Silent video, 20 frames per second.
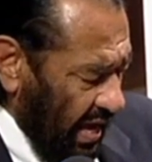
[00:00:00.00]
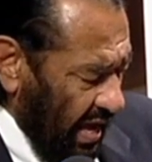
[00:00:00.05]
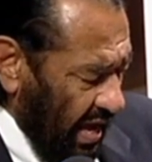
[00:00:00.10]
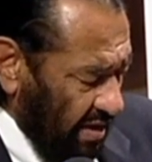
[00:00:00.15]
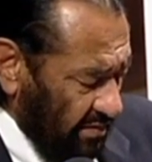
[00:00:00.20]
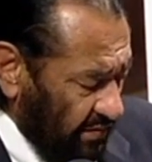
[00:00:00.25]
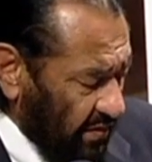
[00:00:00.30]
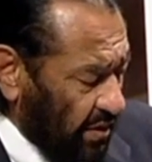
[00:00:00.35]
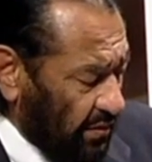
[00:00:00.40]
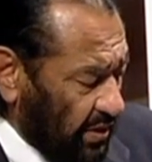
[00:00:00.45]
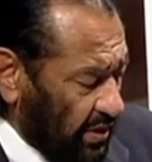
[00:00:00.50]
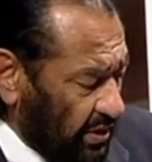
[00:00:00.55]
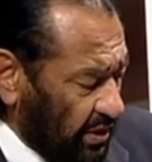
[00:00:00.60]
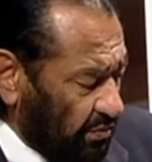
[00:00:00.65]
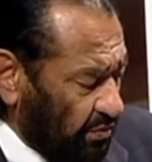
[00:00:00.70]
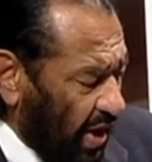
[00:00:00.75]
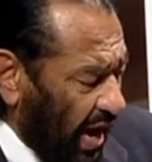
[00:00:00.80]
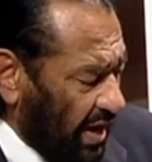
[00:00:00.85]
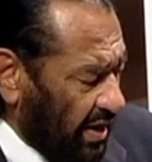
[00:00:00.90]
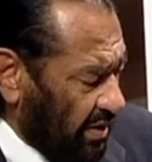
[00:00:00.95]
a very
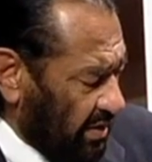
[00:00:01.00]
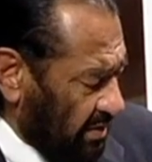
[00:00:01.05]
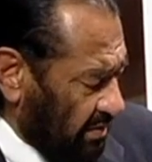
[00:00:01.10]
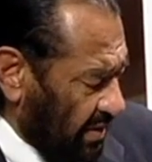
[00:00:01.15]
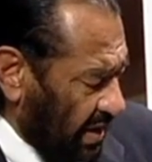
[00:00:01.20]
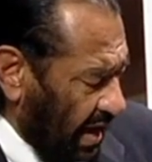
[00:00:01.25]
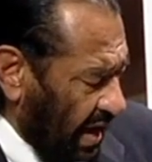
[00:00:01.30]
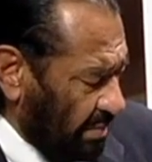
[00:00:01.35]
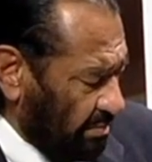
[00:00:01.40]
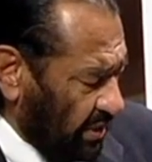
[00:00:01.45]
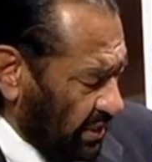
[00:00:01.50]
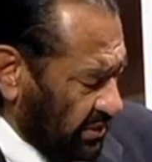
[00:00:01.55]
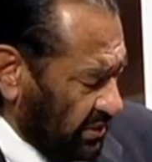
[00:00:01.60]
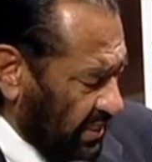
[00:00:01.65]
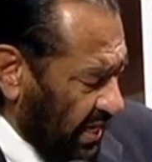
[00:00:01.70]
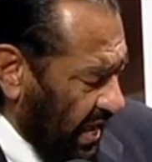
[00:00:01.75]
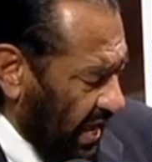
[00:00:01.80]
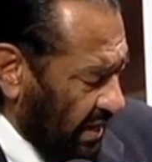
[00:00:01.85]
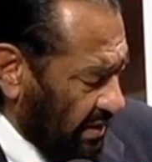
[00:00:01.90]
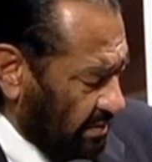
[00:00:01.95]
good writer, I must
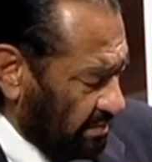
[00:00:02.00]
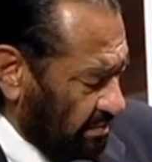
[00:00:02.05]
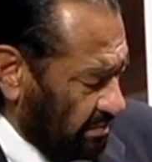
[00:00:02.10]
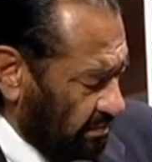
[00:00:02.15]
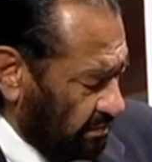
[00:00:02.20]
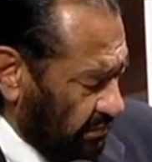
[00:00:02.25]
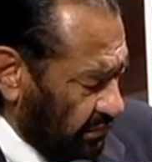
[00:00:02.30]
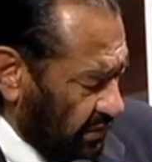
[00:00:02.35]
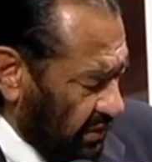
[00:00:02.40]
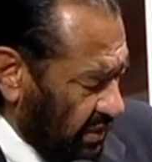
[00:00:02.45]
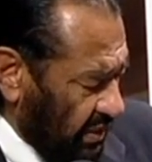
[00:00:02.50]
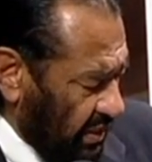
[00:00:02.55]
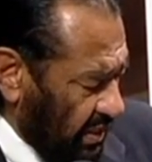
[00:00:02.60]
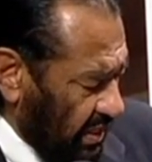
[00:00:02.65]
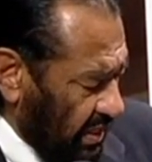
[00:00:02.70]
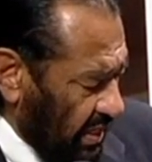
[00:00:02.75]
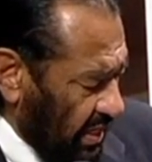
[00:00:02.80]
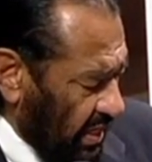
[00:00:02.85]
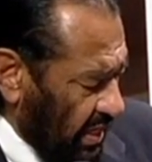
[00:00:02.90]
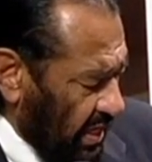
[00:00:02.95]
add.
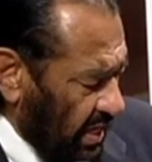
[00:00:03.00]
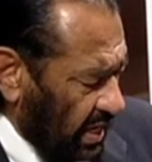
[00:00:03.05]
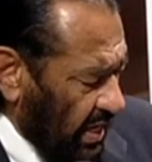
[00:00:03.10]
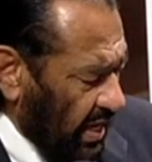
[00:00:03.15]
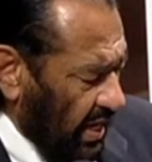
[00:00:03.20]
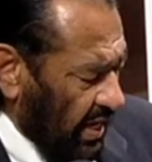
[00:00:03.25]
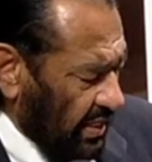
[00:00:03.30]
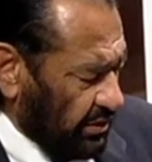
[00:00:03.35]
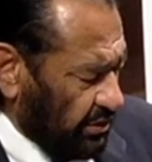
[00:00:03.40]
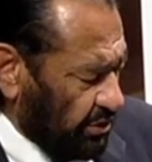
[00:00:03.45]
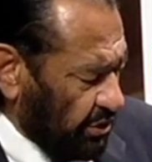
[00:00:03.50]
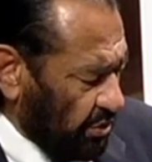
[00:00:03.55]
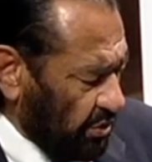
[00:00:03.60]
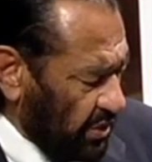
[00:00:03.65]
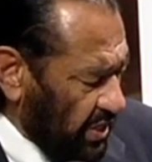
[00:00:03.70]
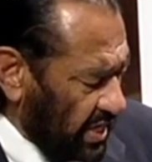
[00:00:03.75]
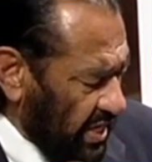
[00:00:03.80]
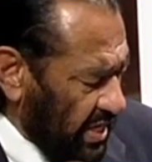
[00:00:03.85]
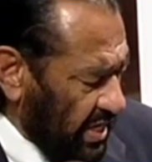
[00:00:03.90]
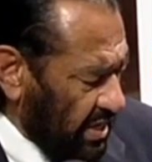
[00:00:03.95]

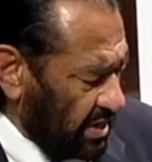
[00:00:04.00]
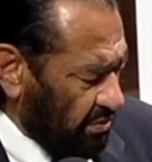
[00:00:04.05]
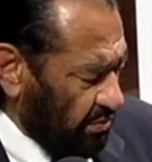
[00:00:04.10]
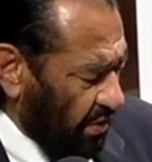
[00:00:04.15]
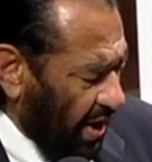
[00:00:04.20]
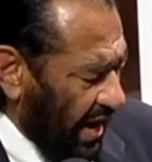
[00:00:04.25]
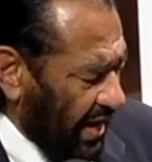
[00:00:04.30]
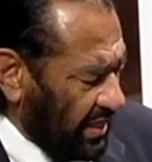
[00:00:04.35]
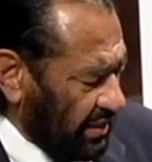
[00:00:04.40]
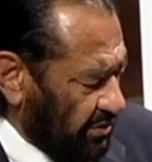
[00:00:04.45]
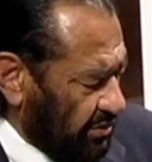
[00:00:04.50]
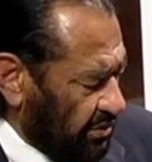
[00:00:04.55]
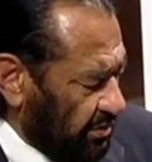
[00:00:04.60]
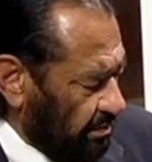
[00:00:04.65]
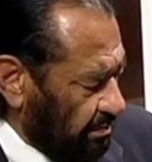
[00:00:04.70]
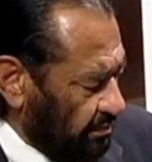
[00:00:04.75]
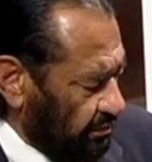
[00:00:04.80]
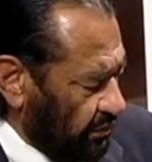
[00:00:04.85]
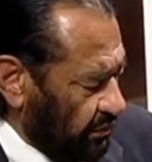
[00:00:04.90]
Juhi writes,